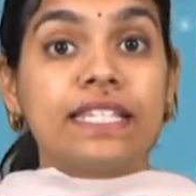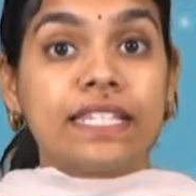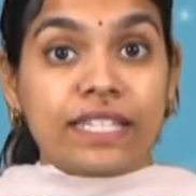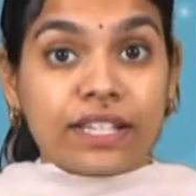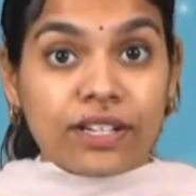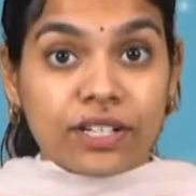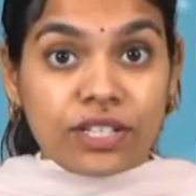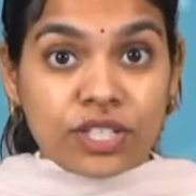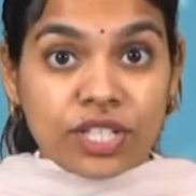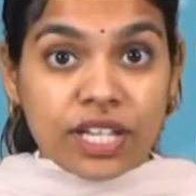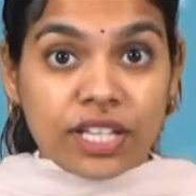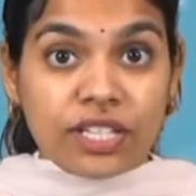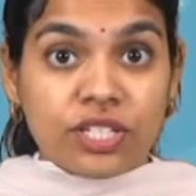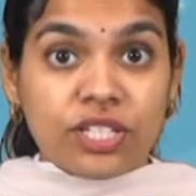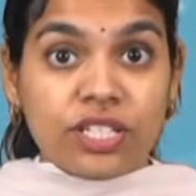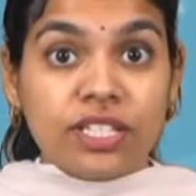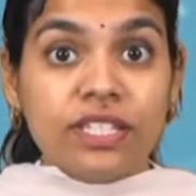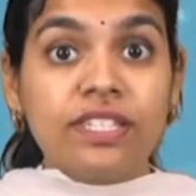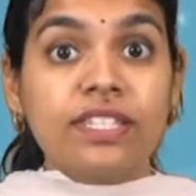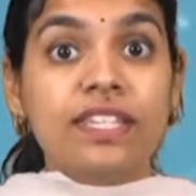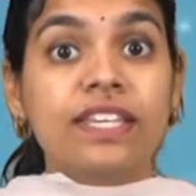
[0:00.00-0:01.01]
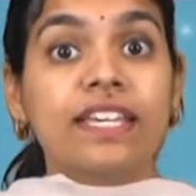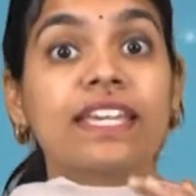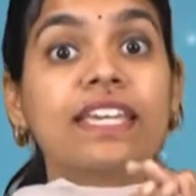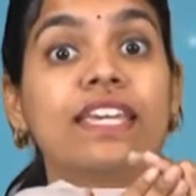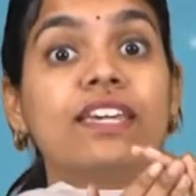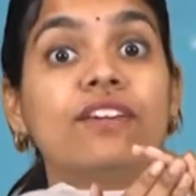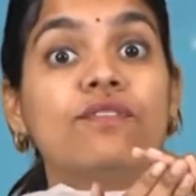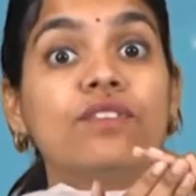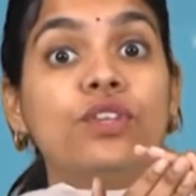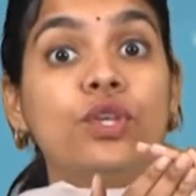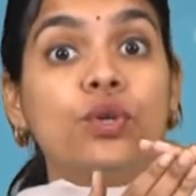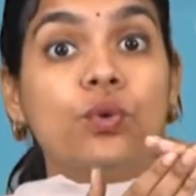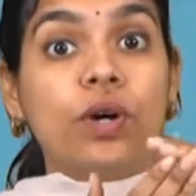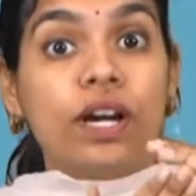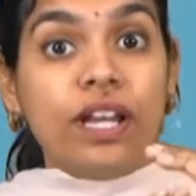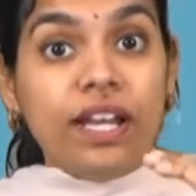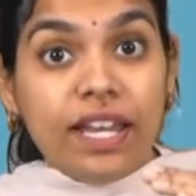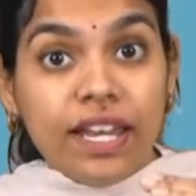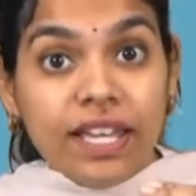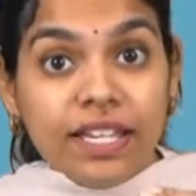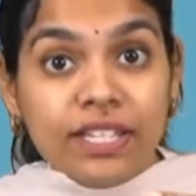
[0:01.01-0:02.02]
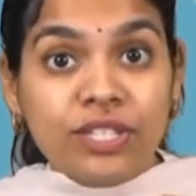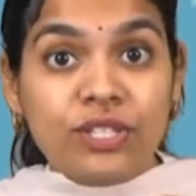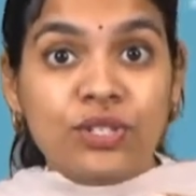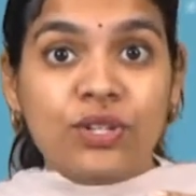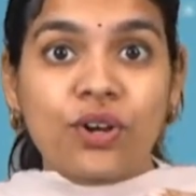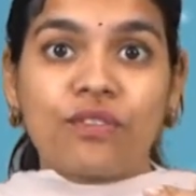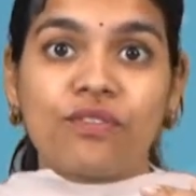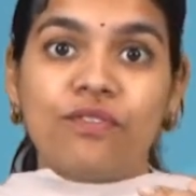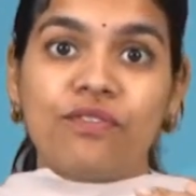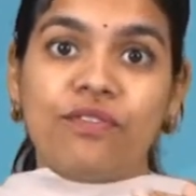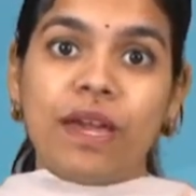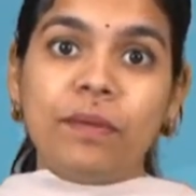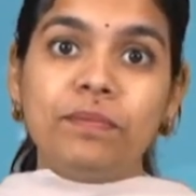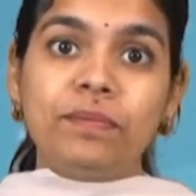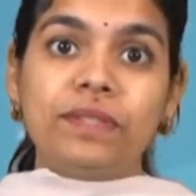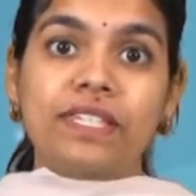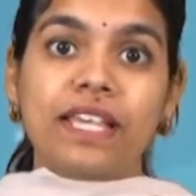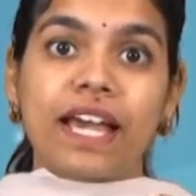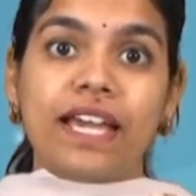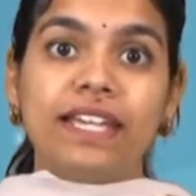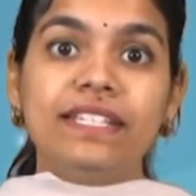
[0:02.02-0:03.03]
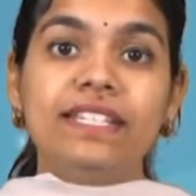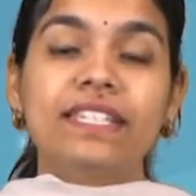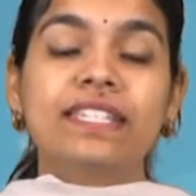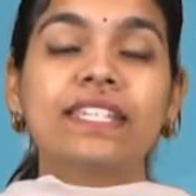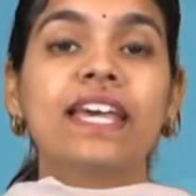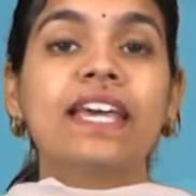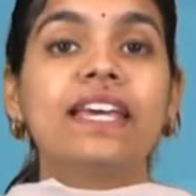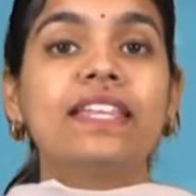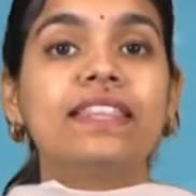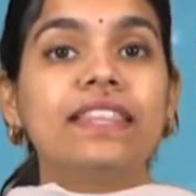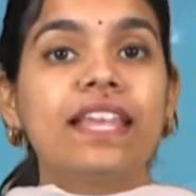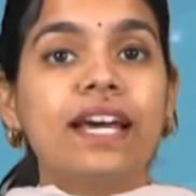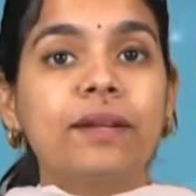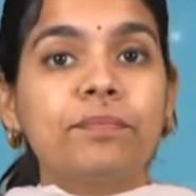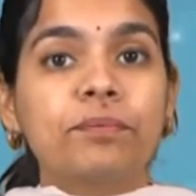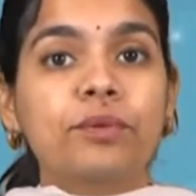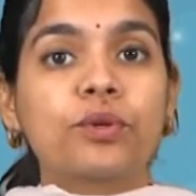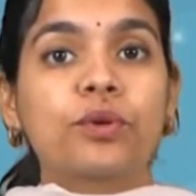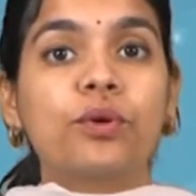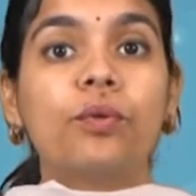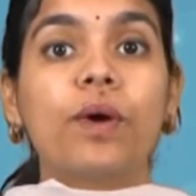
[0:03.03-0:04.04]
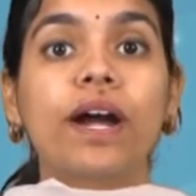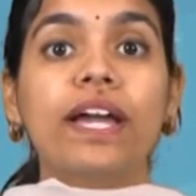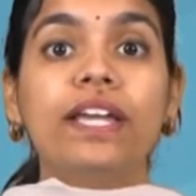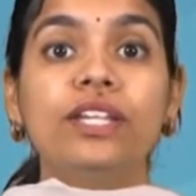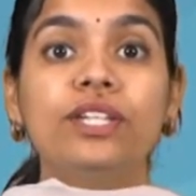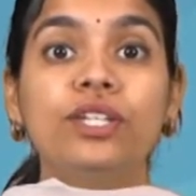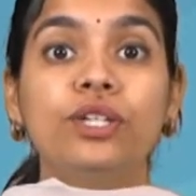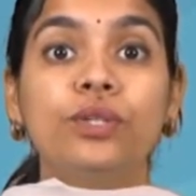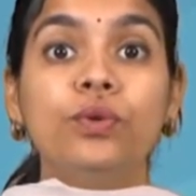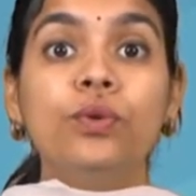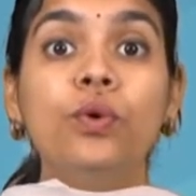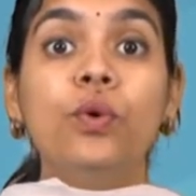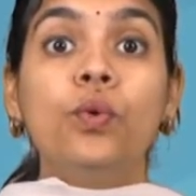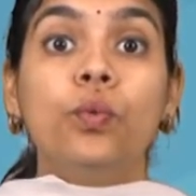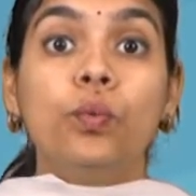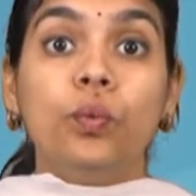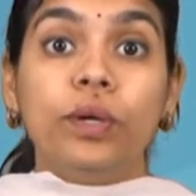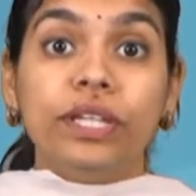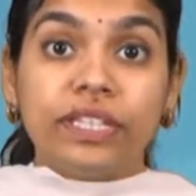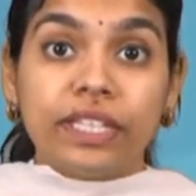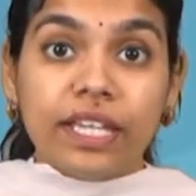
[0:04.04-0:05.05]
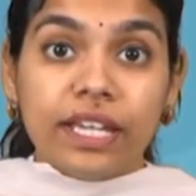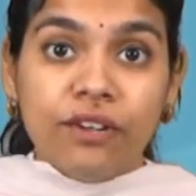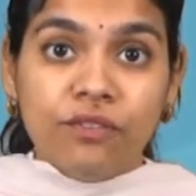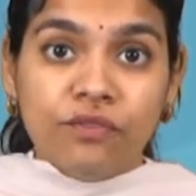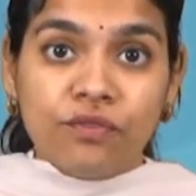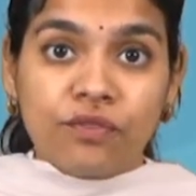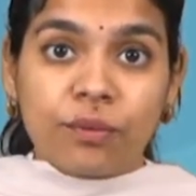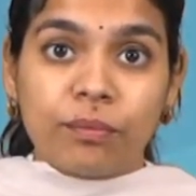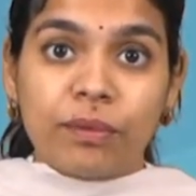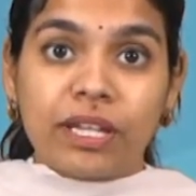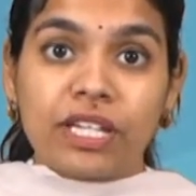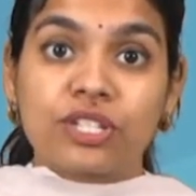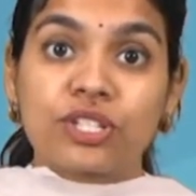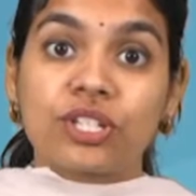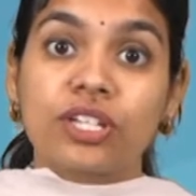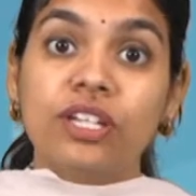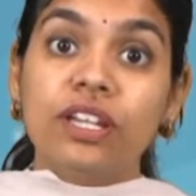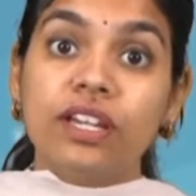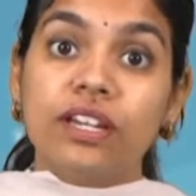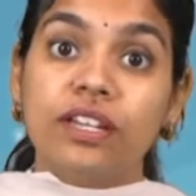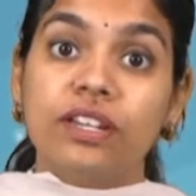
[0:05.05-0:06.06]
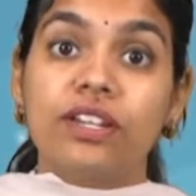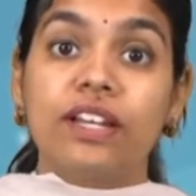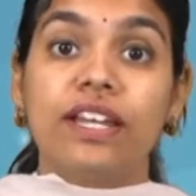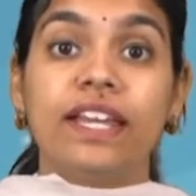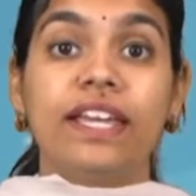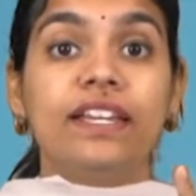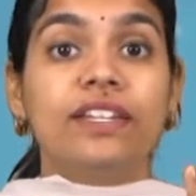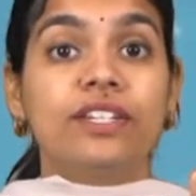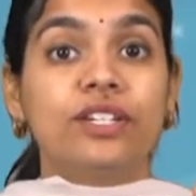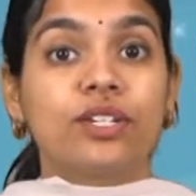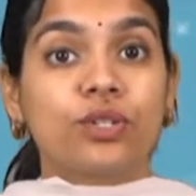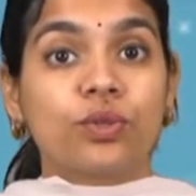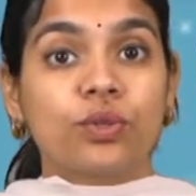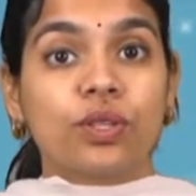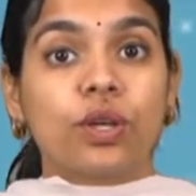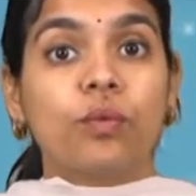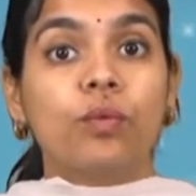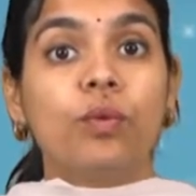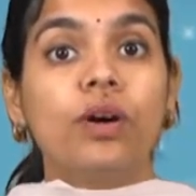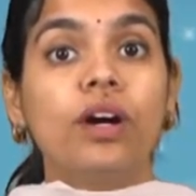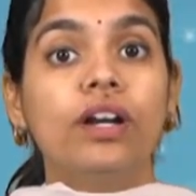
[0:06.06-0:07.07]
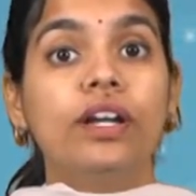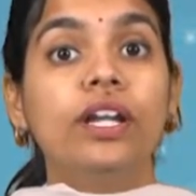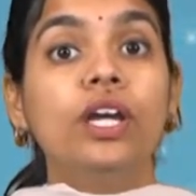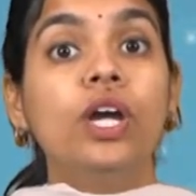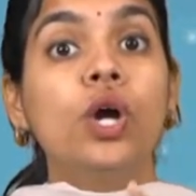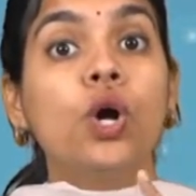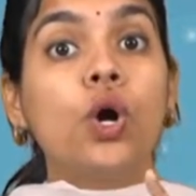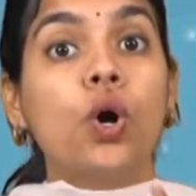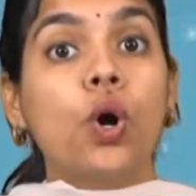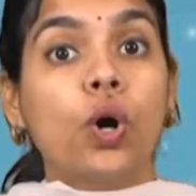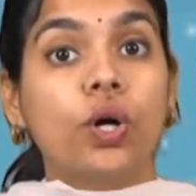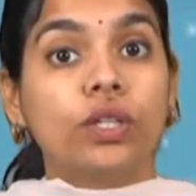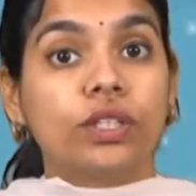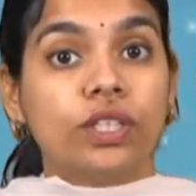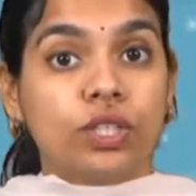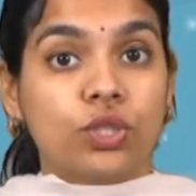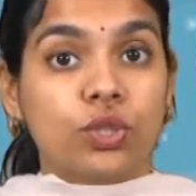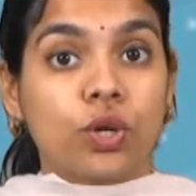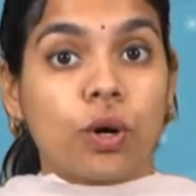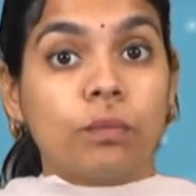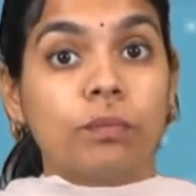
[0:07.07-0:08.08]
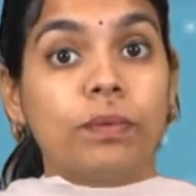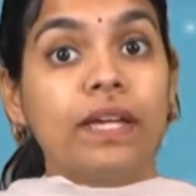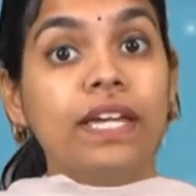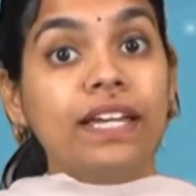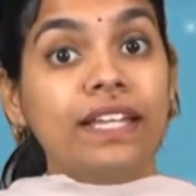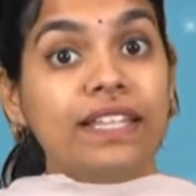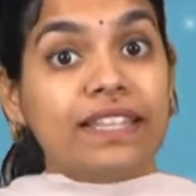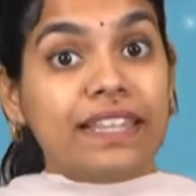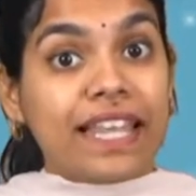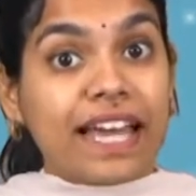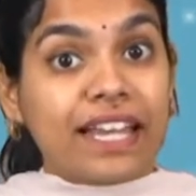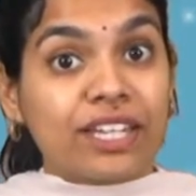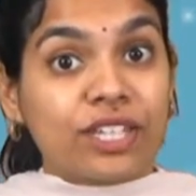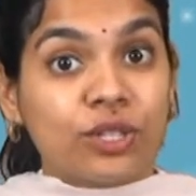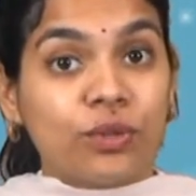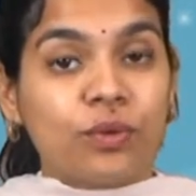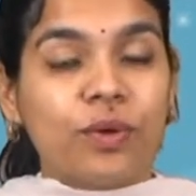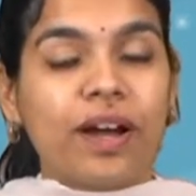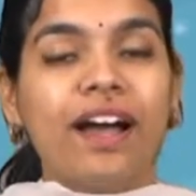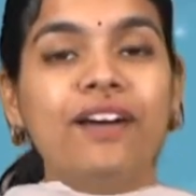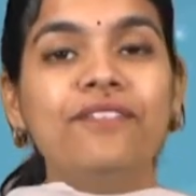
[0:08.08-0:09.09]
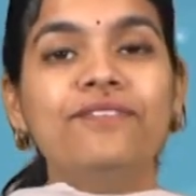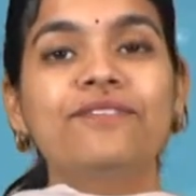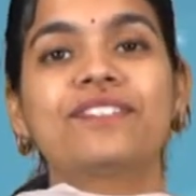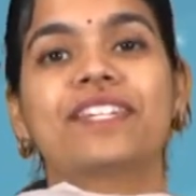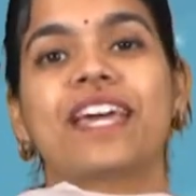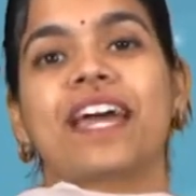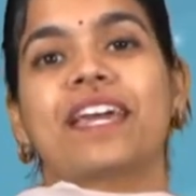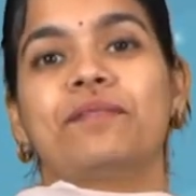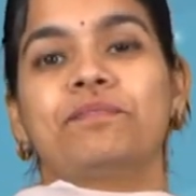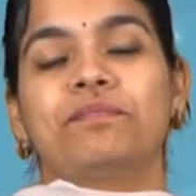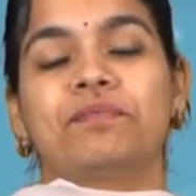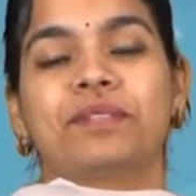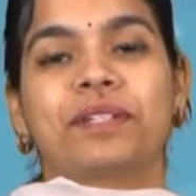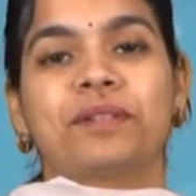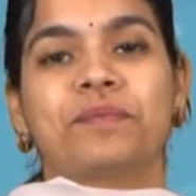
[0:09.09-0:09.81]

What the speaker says: search engines give you a list of websites that provide you with information related to the word or the topic that you have typed.